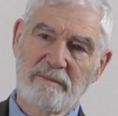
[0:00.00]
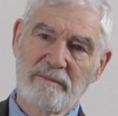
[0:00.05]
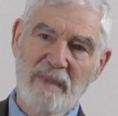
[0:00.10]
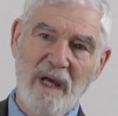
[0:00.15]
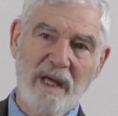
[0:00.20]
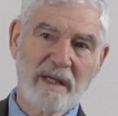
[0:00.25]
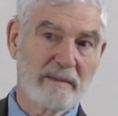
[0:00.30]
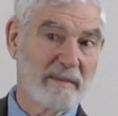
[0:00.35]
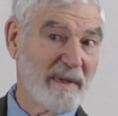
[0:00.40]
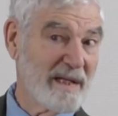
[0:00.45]

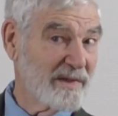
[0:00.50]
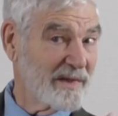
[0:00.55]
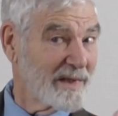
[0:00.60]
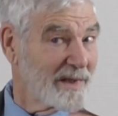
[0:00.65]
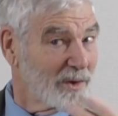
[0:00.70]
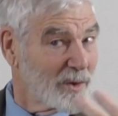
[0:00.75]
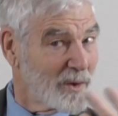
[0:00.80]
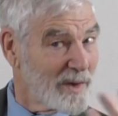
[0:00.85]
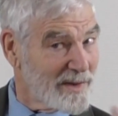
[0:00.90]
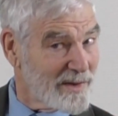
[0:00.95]
I am
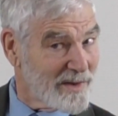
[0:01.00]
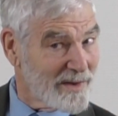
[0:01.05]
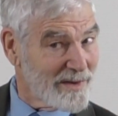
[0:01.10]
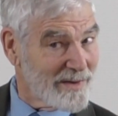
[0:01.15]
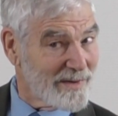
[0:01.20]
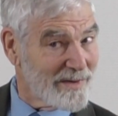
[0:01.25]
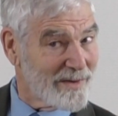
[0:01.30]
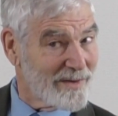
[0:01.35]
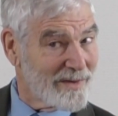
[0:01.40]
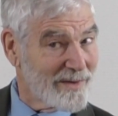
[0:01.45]
asking
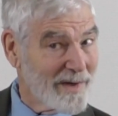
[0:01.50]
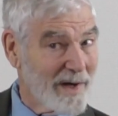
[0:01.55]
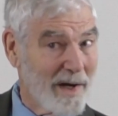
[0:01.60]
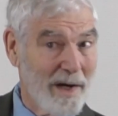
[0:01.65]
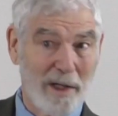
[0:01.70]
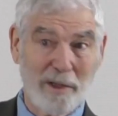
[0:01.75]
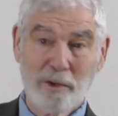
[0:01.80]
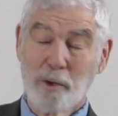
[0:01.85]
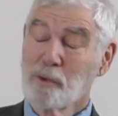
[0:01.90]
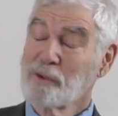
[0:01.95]
questions.
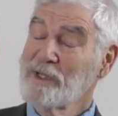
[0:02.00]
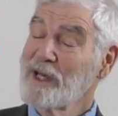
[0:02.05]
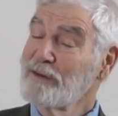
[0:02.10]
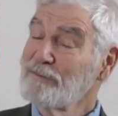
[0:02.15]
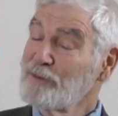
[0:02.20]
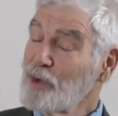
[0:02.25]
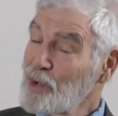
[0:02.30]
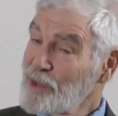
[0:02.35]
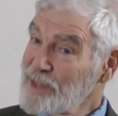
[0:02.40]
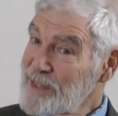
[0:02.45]
I don't have
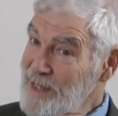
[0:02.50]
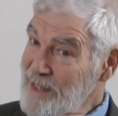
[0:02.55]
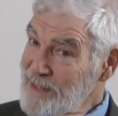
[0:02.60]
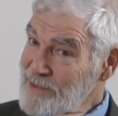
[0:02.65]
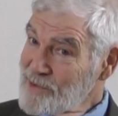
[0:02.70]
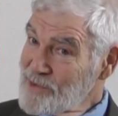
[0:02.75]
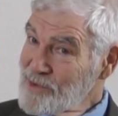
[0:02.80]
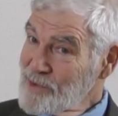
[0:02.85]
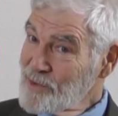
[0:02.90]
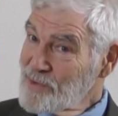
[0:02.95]
all the
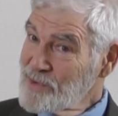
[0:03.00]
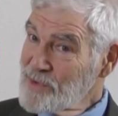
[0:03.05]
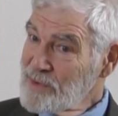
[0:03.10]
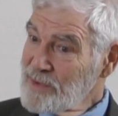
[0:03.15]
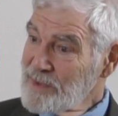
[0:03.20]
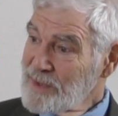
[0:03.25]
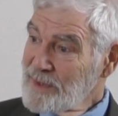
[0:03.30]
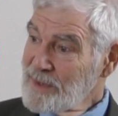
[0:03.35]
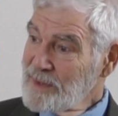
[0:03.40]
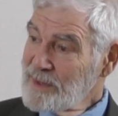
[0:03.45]
answers.
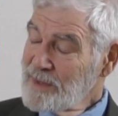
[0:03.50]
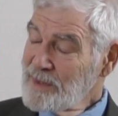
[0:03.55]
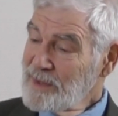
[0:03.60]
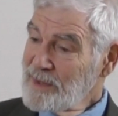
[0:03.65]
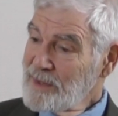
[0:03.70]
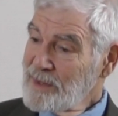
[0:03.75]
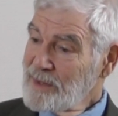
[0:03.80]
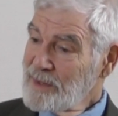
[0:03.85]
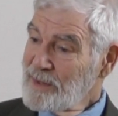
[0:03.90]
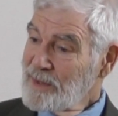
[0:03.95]

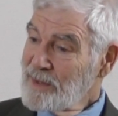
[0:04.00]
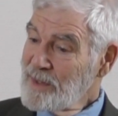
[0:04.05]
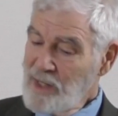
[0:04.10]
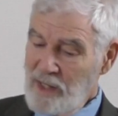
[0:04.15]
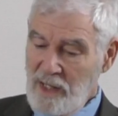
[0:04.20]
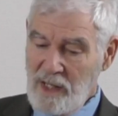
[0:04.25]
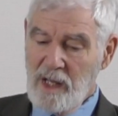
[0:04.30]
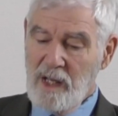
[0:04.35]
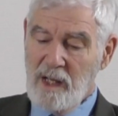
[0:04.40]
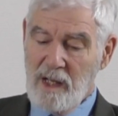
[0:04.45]

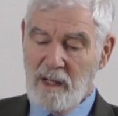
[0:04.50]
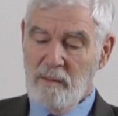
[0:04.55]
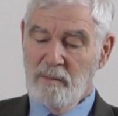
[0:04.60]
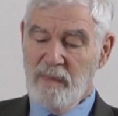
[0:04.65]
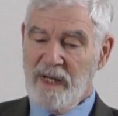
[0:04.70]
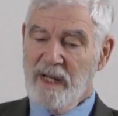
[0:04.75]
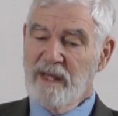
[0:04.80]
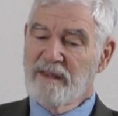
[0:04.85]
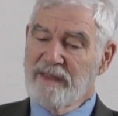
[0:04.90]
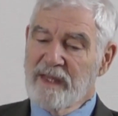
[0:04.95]

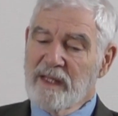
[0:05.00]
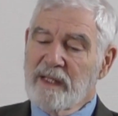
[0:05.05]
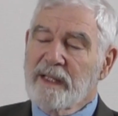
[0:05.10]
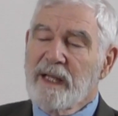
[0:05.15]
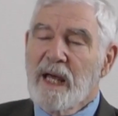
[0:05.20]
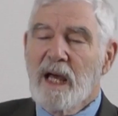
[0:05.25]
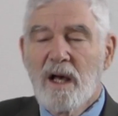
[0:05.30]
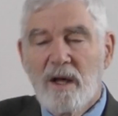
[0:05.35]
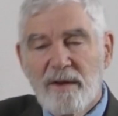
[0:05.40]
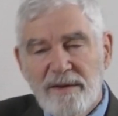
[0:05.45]
But I think in
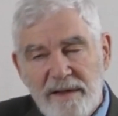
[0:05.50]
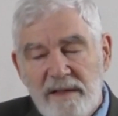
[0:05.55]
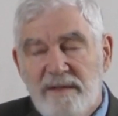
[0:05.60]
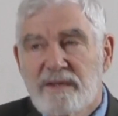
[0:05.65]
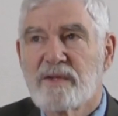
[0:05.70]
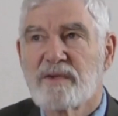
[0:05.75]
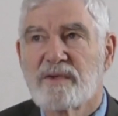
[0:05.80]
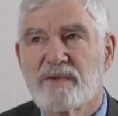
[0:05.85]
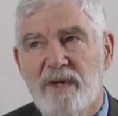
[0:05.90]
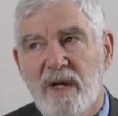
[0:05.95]
a healthy
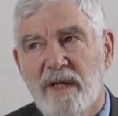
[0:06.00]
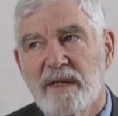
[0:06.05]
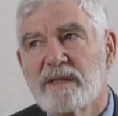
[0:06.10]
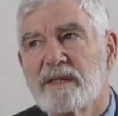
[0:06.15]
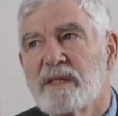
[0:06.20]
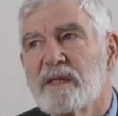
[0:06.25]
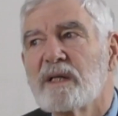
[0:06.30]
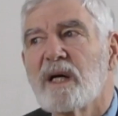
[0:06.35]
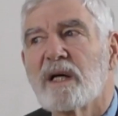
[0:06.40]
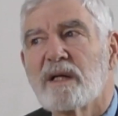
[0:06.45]

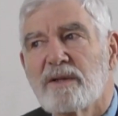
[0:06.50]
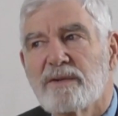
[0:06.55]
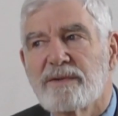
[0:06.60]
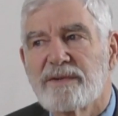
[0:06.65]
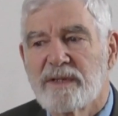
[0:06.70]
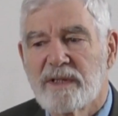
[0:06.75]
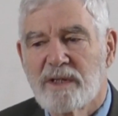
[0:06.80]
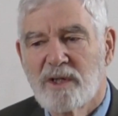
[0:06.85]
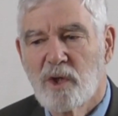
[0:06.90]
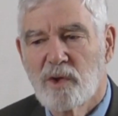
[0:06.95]
society, a
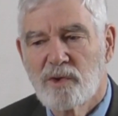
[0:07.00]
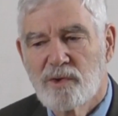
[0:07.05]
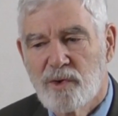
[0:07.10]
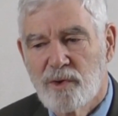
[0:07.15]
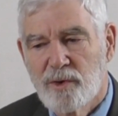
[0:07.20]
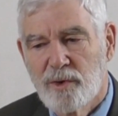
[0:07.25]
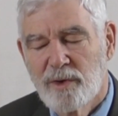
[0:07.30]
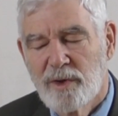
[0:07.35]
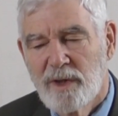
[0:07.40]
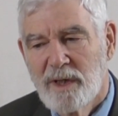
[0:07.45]
healthy
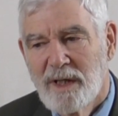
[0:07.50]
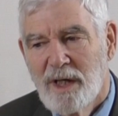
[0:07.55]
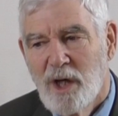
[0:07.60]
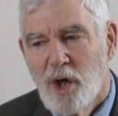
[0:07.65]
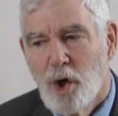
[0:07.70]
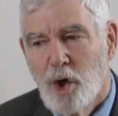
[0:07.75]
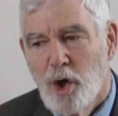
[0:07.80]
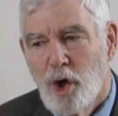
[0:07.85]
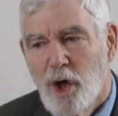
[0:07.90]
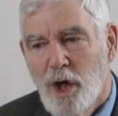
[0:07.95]
culture,
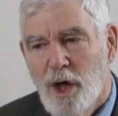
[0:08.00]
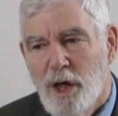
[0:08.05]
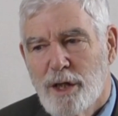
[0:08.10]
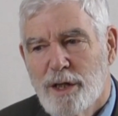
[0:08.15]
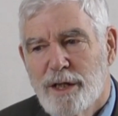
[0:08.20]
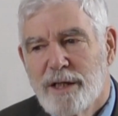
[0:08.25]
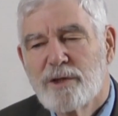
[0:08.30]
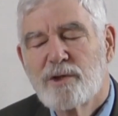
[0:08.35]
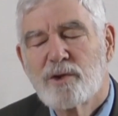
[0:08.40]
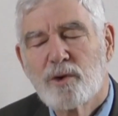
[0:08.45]

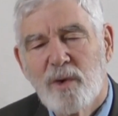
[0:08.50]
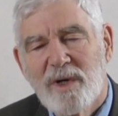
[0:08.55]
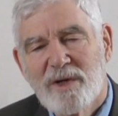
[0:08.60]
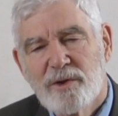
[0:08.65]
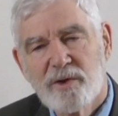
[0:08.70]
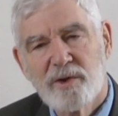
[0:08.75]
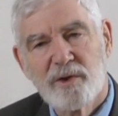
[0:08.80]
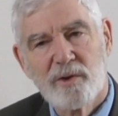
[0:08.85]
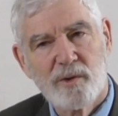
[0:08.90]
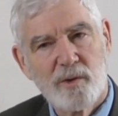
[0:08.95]
these
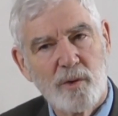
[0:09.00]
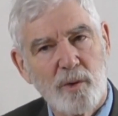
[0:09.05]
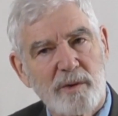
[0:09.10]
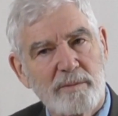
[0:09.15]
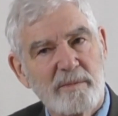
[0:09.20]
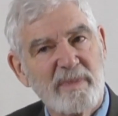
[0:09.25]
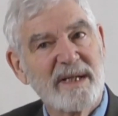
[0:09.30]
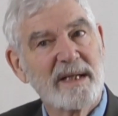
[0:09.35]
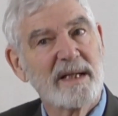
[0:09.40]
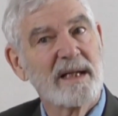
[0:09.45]
questions
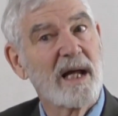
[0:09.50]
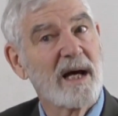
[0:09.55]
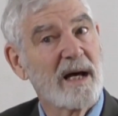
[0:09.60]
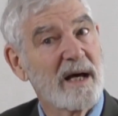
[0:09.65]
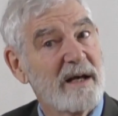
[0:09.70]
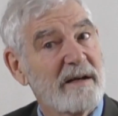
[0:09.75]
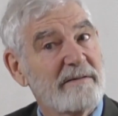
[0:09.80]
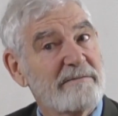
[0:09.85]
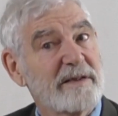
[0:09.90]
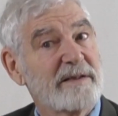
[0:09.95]
would be
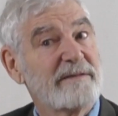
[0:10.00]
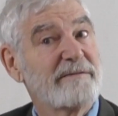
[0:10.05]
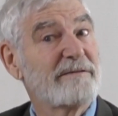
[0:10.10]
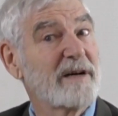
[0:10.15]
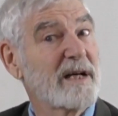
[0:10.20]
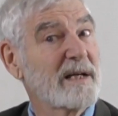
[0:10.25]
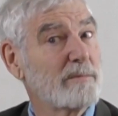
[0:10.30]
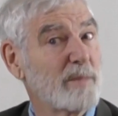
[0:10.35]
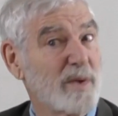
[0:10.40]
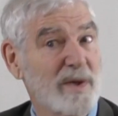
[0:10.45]
alive and
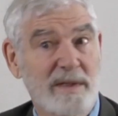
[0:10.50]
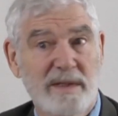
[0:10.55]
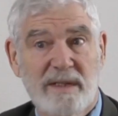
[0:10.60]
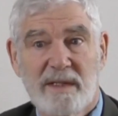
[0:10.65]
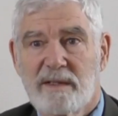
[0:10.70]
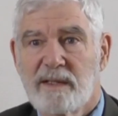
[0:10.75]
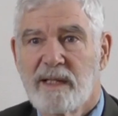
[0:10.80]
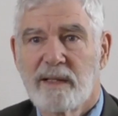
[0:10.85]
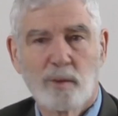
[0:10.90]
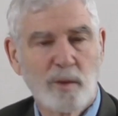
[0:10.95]
vibrant.
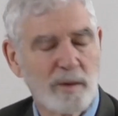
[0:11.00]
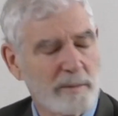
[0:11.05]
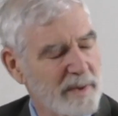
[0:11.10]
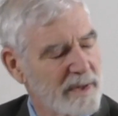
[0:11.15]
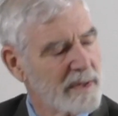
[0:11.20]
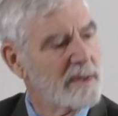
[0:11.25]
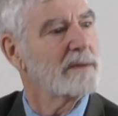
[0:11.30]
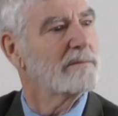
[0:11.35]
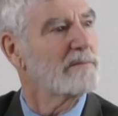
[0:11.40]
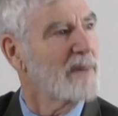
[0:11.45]
They would
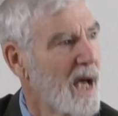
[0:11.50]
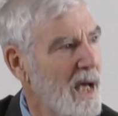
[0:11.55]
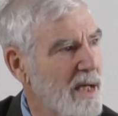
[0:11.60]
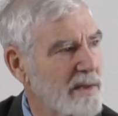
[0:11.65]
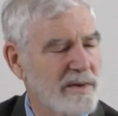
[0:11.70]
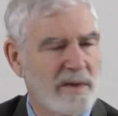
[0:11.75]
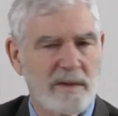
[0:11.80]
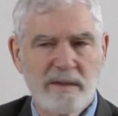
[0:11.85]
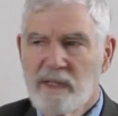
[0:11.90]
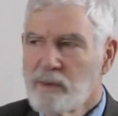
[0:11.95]
be
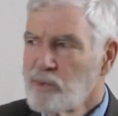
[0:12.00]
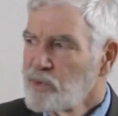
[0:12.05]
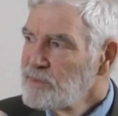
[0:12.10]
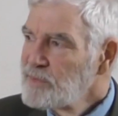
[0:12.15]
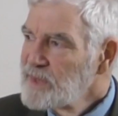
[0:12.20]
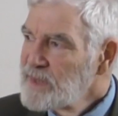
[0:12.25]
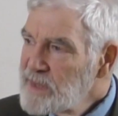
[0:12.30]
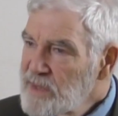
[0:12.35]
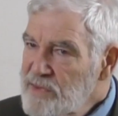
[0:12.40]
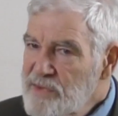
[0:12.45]
asked, they would
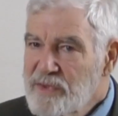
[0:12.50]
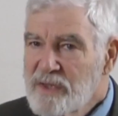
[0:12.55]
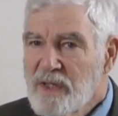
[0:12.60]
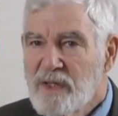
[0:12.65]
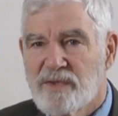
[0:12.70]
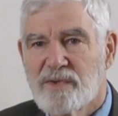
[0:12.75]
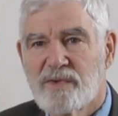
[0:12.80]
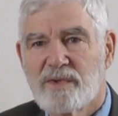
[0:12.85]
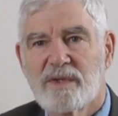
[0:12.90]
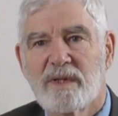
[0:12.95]
be
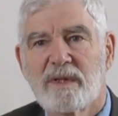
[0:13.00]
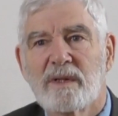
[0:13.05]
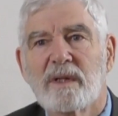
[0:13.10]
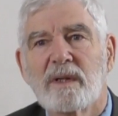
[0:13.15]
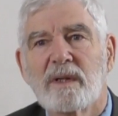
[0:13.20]
discussed.